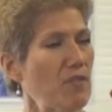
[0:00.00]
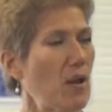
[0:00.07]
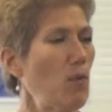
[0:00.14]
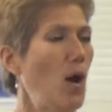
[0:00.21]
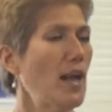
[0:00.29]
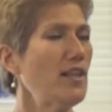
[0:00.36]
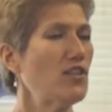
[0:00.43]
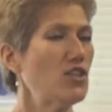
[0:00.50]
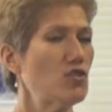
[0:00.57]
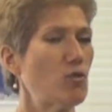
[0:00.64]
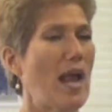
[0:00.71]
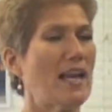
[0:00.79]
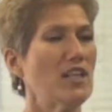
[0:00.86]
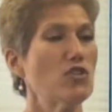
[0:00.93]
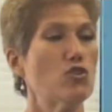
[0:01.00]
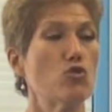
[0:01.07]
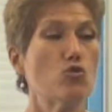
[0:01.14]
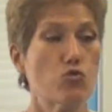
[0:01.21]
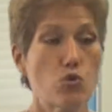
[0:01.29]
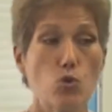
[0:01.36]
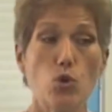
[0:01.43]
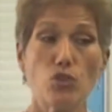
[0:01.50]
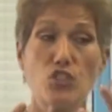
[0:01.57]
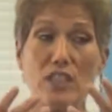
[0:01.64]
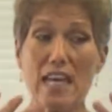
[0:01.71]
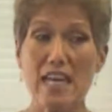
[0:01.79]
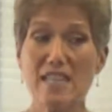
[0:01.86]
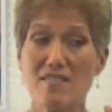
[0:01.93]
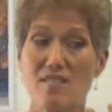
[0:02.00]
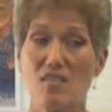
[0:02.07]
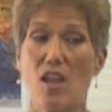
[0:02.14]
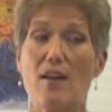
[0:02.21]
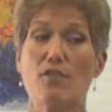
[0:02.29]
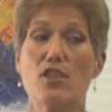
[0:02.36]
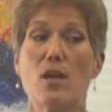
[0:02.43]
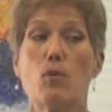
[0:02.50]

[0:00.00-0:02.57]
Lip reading: they wanted the dragon to drool to get his saliva,